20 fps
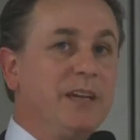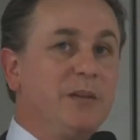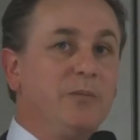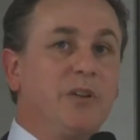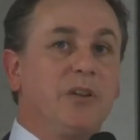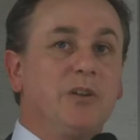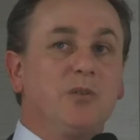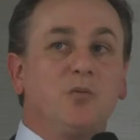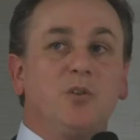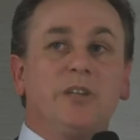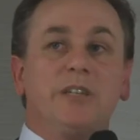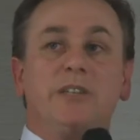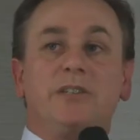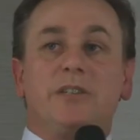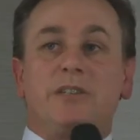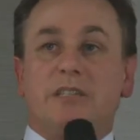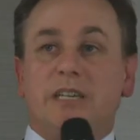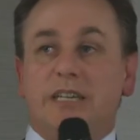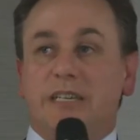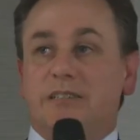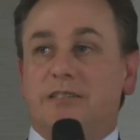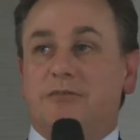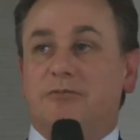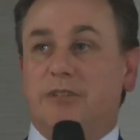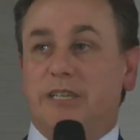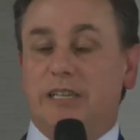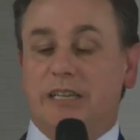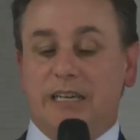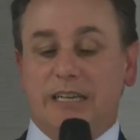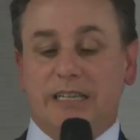Because what you start to
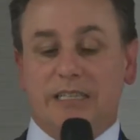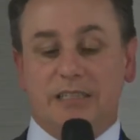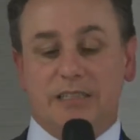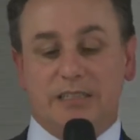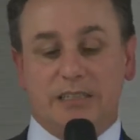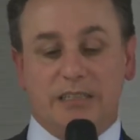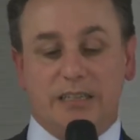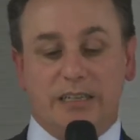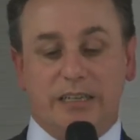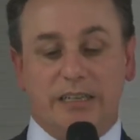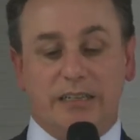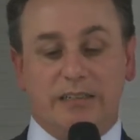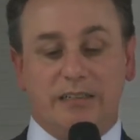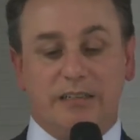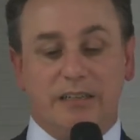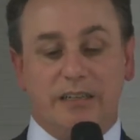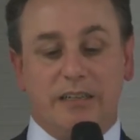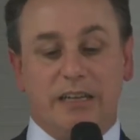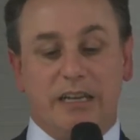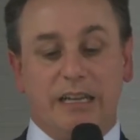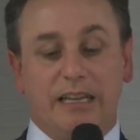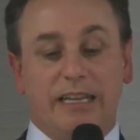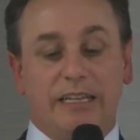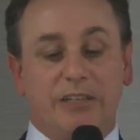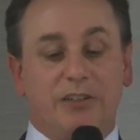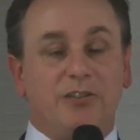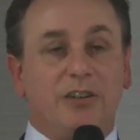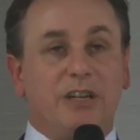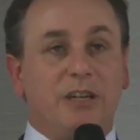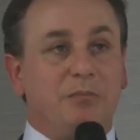realize is that
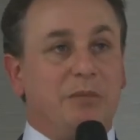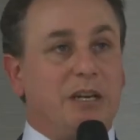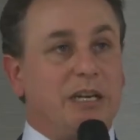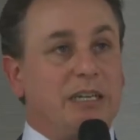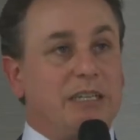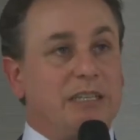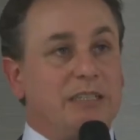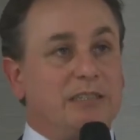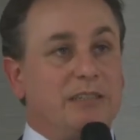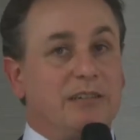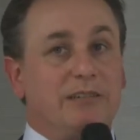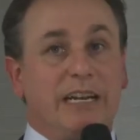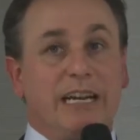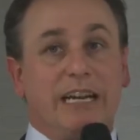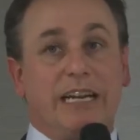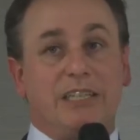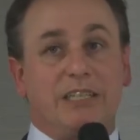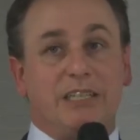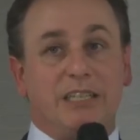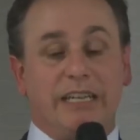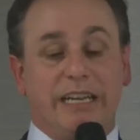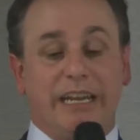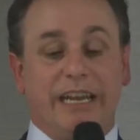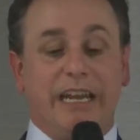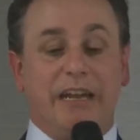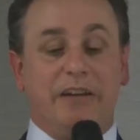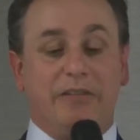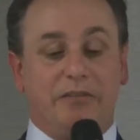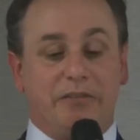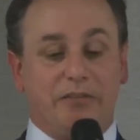electronic markets are actually
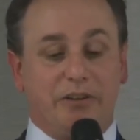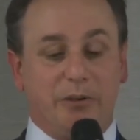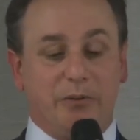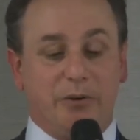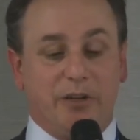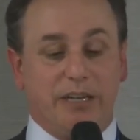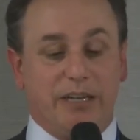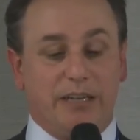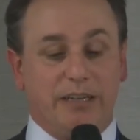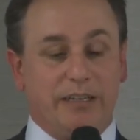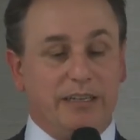everywhere.